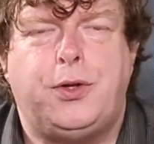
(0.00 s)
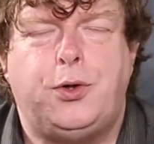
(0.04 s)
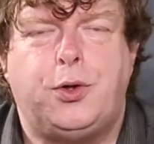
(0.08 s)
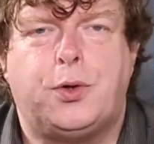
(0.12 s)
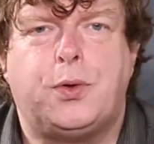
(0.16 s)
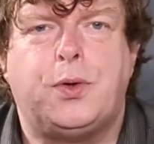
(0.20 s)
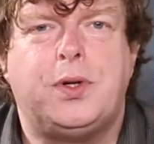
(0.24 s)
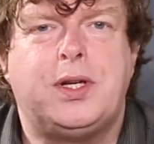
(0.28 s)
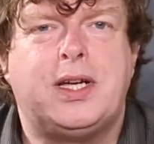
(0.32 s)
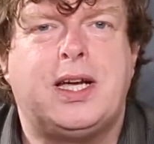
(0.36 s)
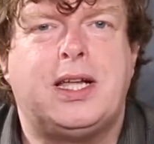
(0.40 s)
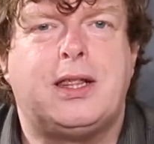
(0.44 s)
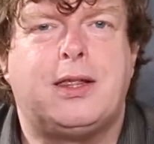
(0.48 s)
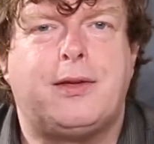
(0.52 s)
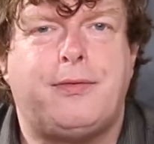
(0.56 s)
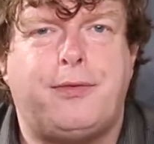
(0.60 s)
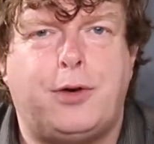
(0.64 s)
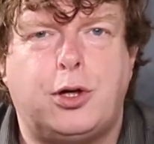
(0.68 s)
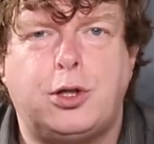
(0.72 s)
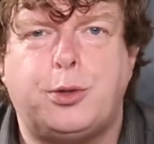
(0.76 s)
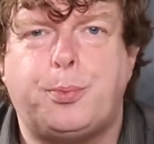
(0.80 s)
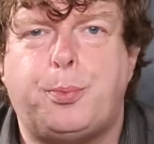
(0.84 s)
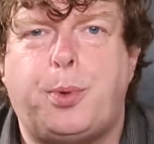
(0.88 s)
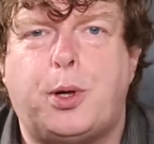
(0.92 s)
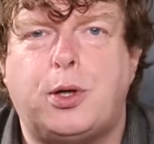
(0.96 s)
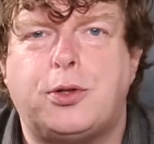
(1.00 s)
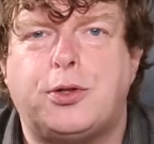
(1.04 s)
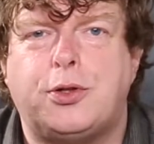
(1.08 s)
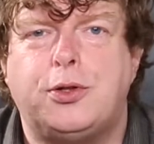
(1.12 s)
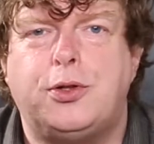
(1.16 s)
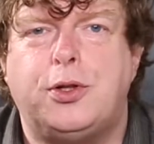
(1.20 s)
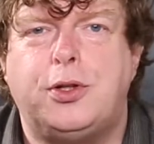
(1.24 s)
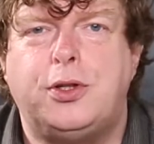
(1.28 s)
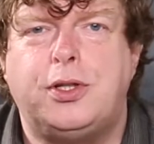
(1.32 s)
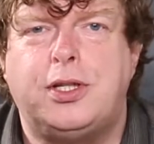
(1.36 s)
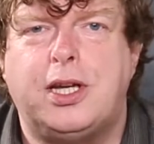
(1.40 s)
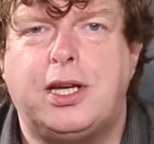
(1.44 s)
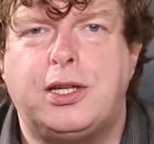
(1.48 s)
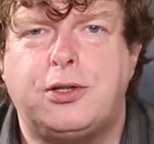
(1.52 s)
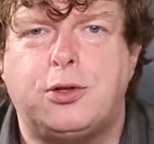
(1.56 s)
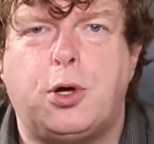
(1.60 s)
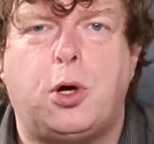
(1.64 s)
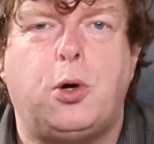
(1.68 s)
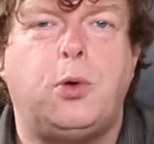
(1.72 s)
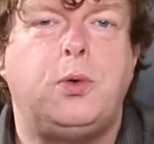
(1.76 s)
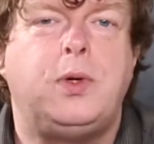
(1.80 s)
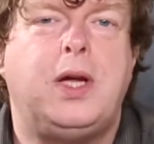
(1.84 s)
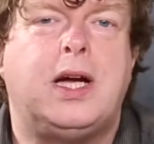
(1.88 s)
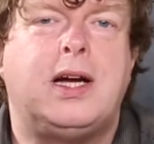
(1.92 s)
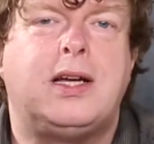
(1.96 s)
You're going to get the first person who says,
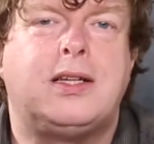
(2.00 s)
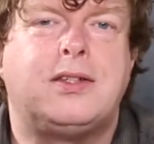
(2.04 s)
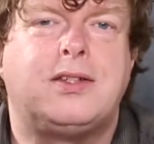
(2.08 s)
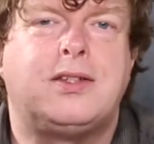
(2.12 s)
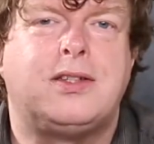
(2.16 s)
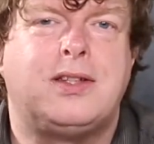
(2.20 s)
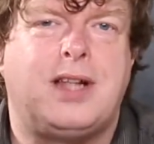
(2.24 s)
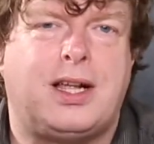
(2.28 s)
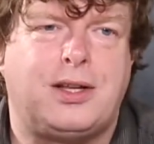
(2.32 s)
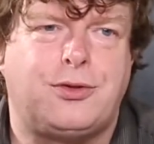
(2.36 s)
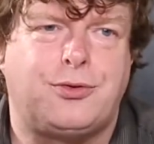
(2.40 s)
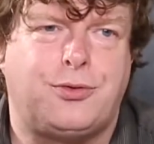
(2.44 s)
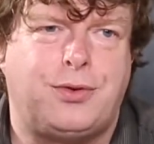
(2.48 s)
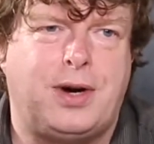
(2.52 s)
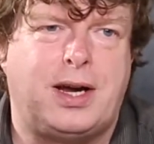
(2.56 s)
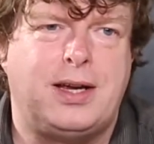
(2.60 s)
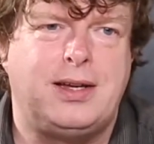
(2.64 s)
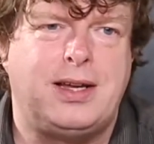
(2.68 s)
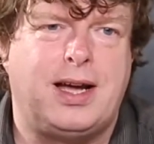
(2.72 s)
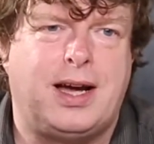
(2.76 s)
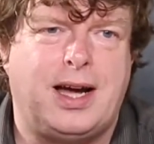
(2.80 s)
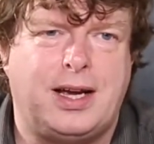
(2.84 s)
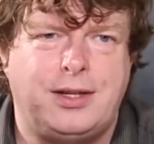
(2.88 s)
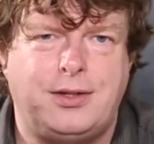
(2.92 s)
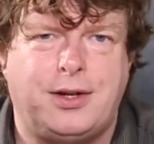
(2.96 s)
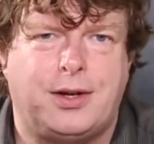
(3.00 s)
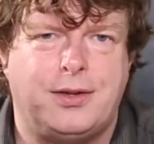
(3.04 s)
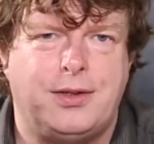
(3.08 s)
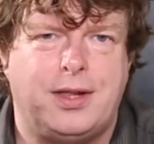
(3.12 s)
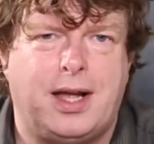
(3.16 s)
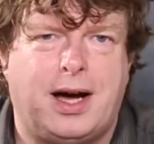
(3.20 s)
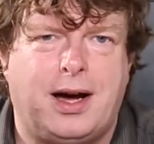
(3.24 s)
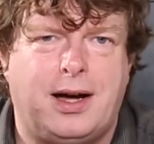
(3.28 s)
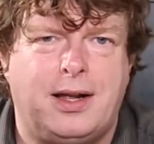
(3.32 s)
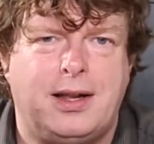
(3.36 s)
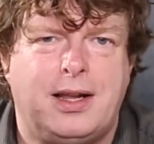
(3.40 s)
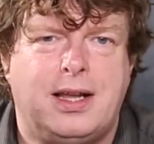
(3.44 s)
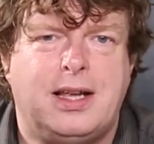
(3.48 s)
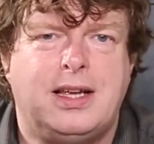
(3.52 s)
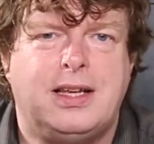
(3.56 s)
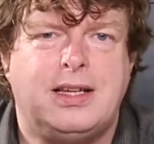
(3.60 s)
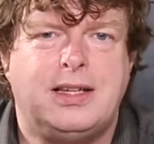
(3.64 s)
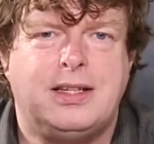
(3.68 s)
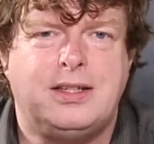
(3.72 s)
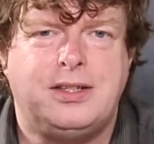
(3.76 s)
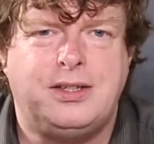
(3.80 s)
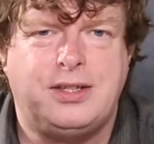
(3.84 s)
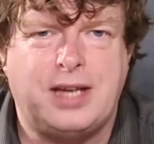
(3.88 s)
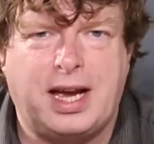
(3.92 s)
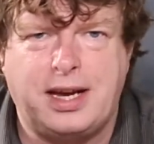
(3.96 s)
oh yes, that's right, I done that,
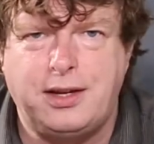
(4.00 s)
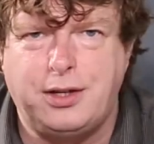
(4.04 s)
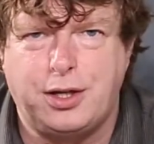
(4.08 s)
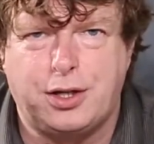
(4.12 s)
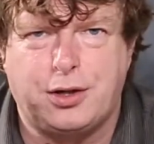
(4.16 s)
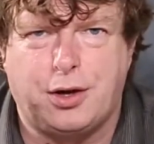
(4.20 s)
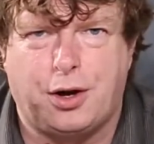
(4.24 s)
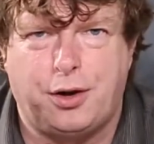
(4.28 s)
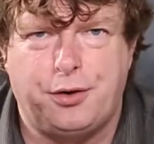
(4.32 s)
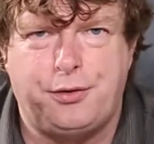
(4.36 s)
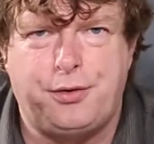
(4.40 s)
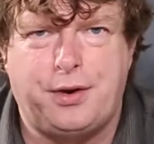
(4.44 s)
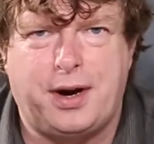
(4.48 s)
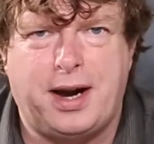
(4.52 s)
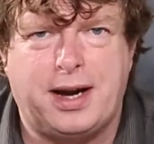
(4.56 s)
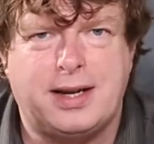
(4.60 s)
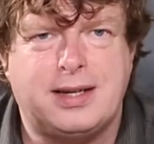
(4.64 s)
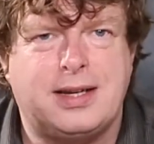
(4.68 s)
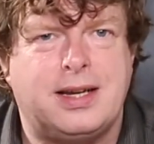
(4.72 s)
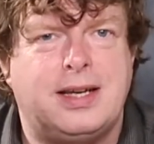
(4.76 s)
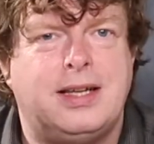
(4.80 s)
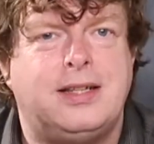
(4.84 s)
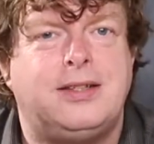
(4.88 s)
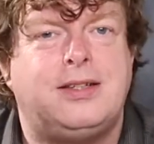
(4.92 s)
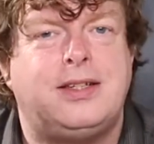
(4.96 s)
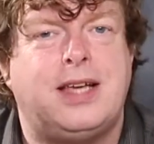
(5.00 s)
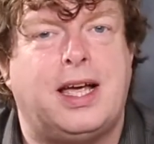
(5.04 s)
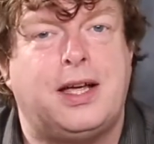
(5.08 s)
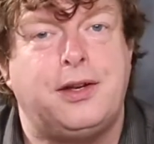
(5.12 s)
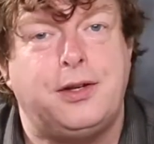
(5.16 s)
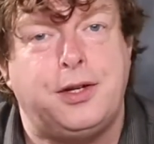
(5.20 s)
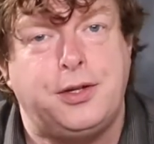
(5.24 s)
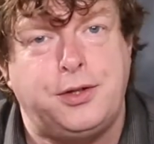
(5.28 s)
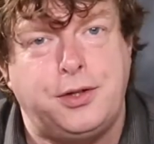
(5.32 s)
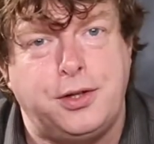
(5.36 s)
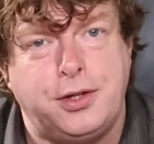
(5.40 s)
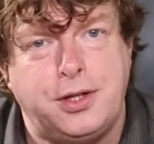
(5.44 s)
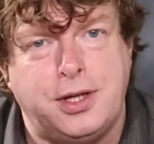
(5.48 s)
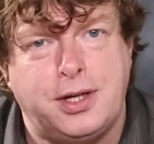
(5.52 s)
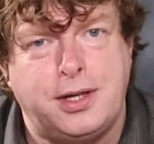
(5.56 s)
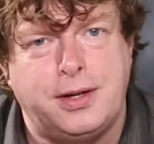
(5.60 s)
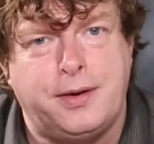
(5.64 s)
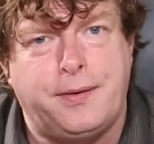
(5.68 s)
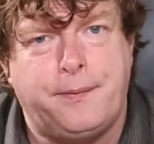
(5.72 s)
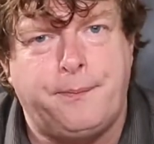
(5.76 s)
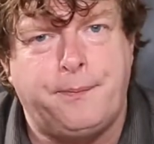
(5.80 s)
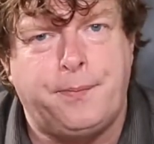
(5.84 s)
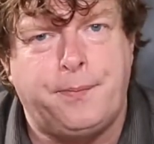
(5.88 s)
sign the contract and send it to you.